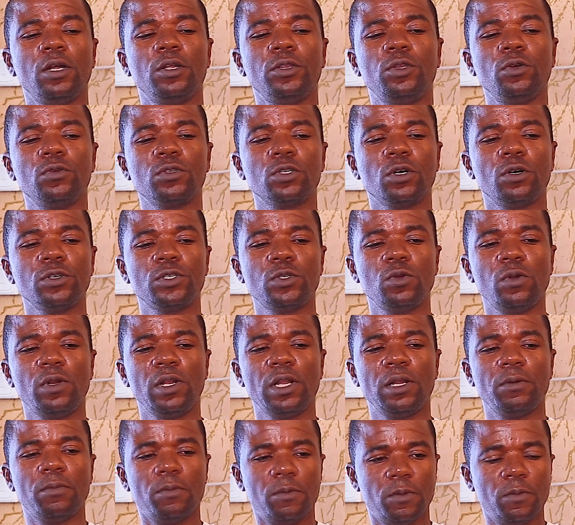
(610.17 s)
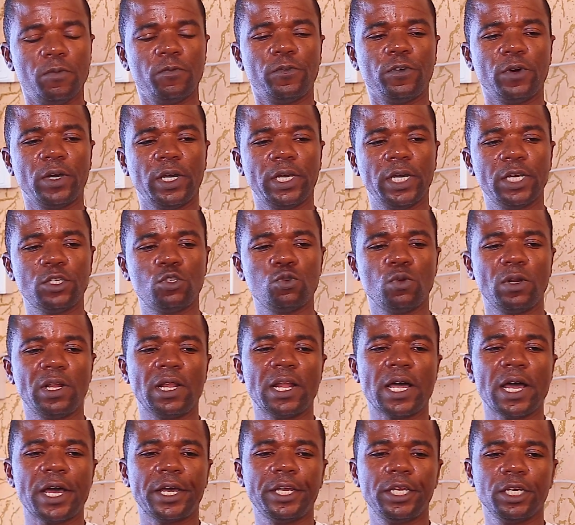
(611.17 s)
Don't also forget to
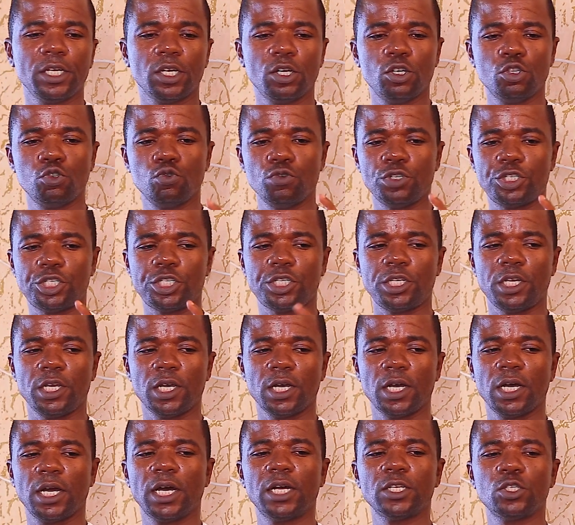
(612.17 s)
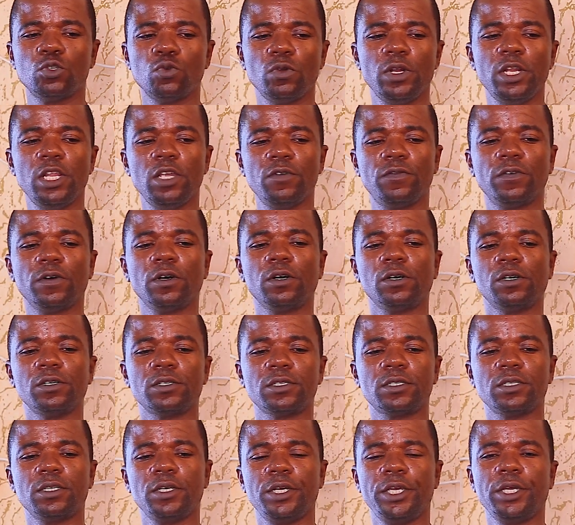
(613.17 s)
like, to share, and to leave
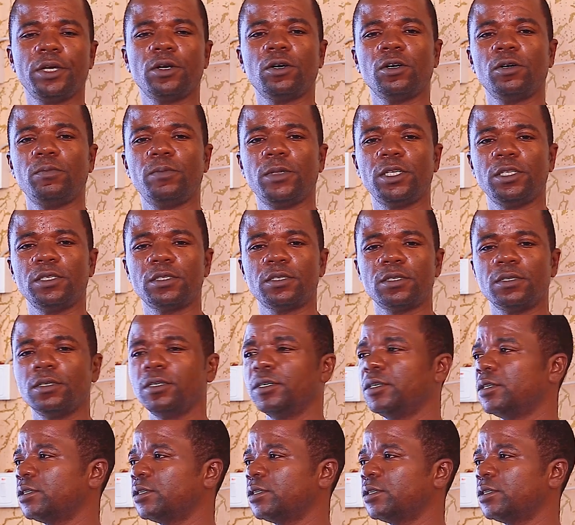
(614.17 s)
us a comment.